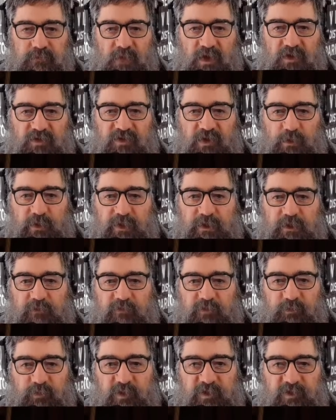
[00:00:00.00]
So we
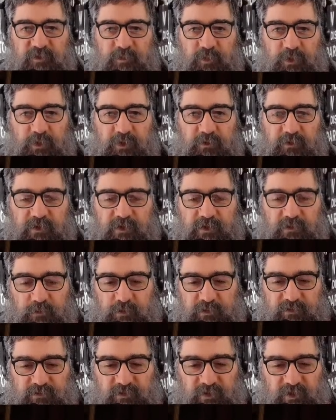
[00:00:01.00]
left Pittsburg there,
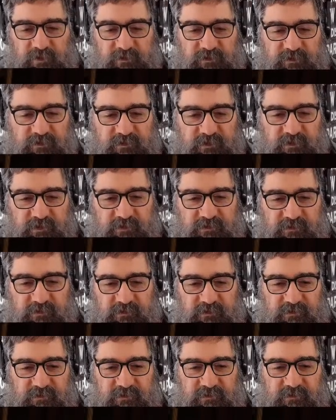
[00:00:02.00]
which has
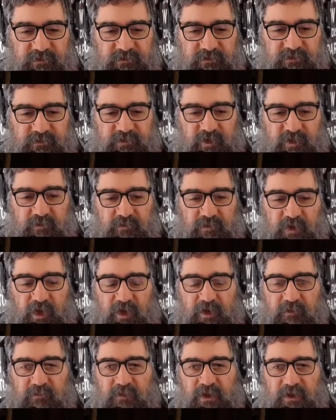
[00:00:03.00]
the same
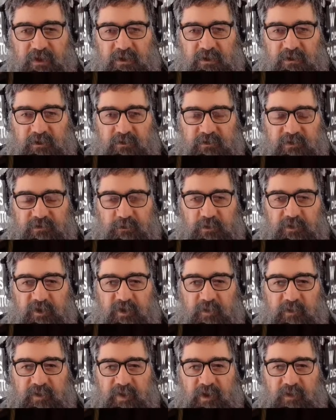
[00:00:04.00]
name. Now this one
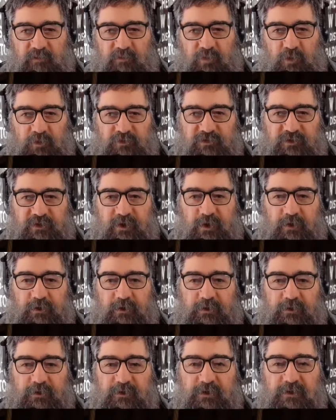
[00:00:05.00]
coming up, Port
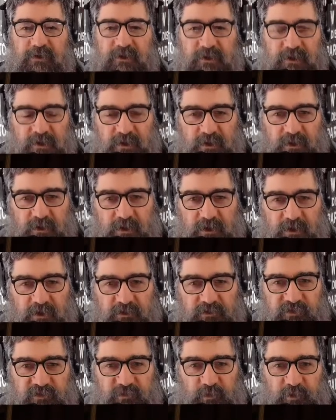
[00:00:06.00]
Chicago,
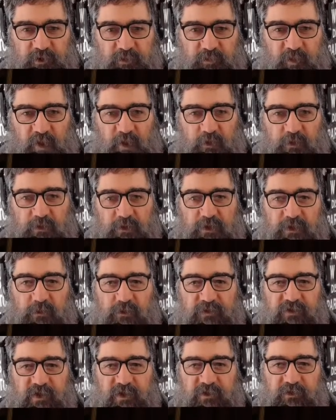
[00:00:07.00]
this one apparently
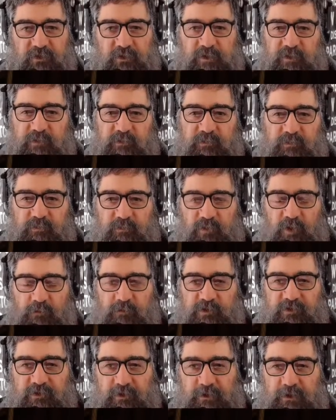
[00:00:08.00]
was actually
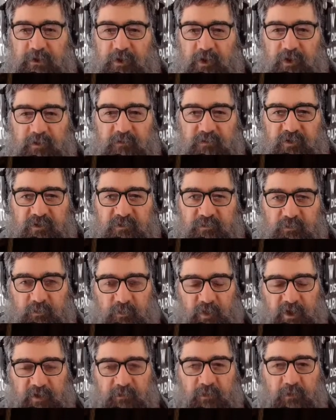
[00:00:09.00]
originally named
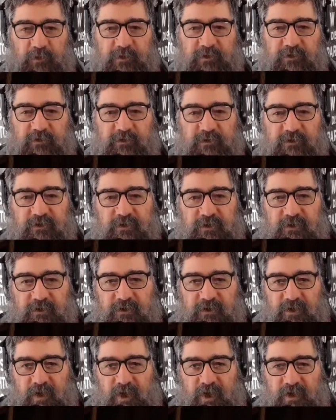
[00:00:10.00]
Bay Point,
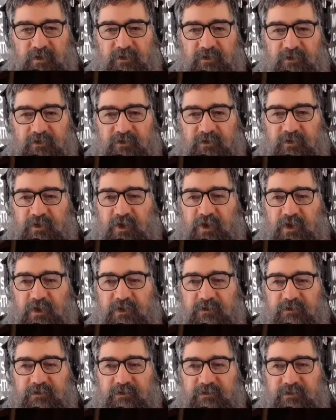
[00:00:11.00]
and
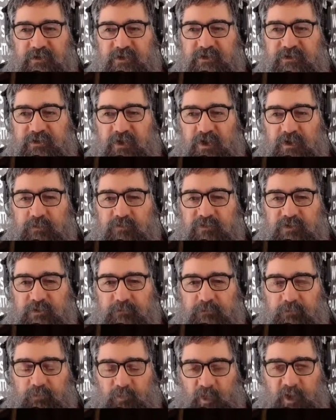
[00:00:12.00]
today is named
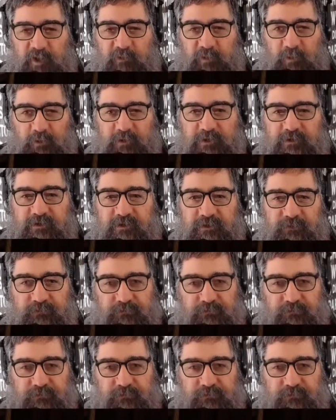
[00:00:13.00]
Bay Point.